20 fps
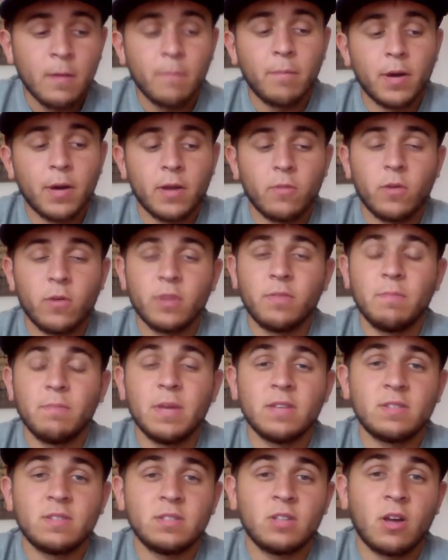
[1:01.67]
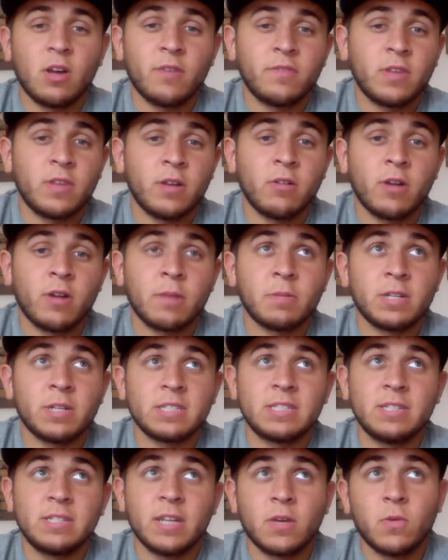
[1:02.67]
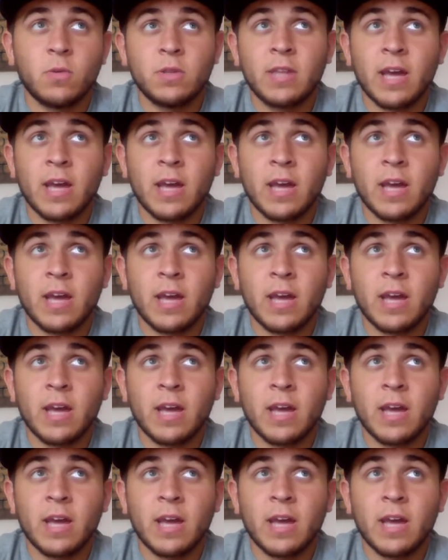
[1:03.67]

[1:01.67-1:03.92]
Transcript: But with Miz and Dolph Ziggler, I'm going to stick with